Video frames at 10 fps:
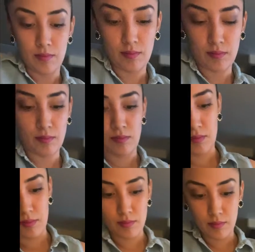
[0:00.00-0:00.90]
I'm going to
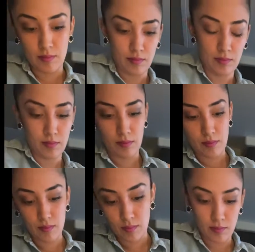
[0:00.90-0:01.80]
be using
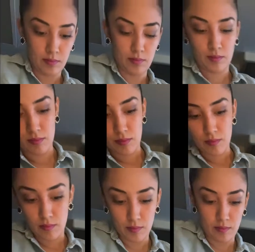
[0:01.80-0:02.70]
a
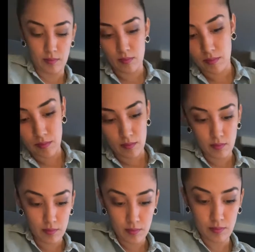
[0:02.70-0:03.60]
butternut squash,
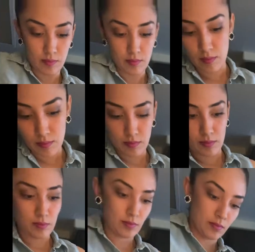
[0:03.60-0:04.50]

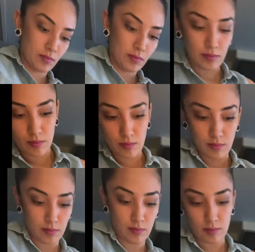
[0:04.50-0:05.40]
but there are
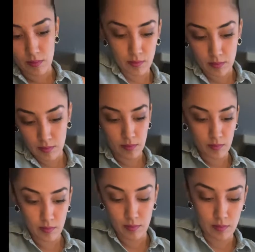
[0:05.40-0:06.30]
other varieties
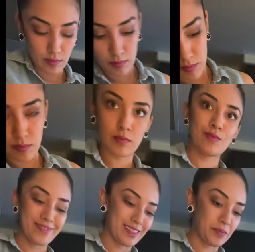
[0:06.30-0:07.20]
of squash
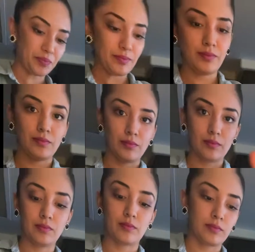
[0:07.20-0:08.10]
that can
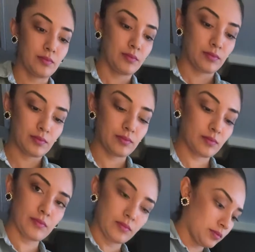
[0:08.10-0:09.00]
also do the
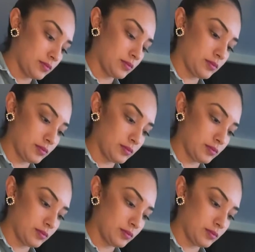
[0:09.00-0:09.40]
job,